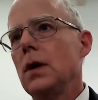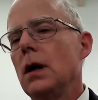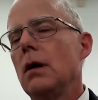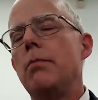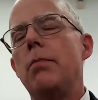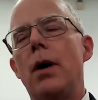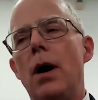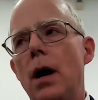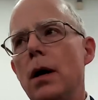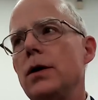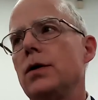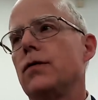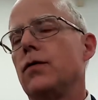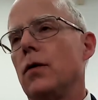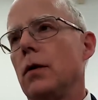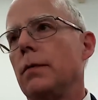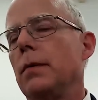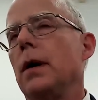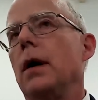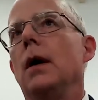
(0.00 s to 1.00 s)
A bond is
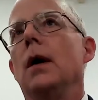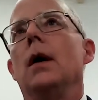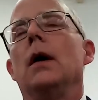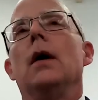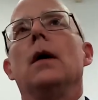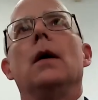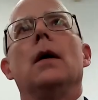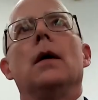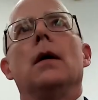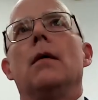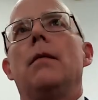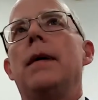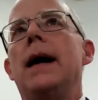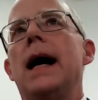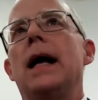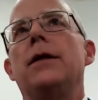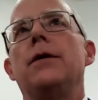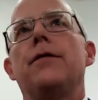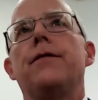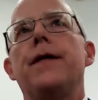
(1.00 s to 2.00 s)
formed.
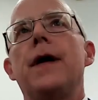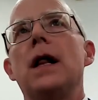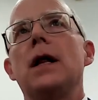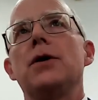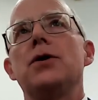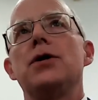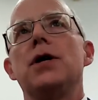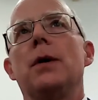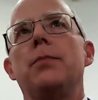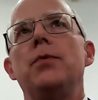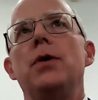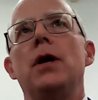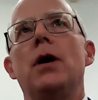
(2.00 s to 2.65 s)
Man, the fellowship,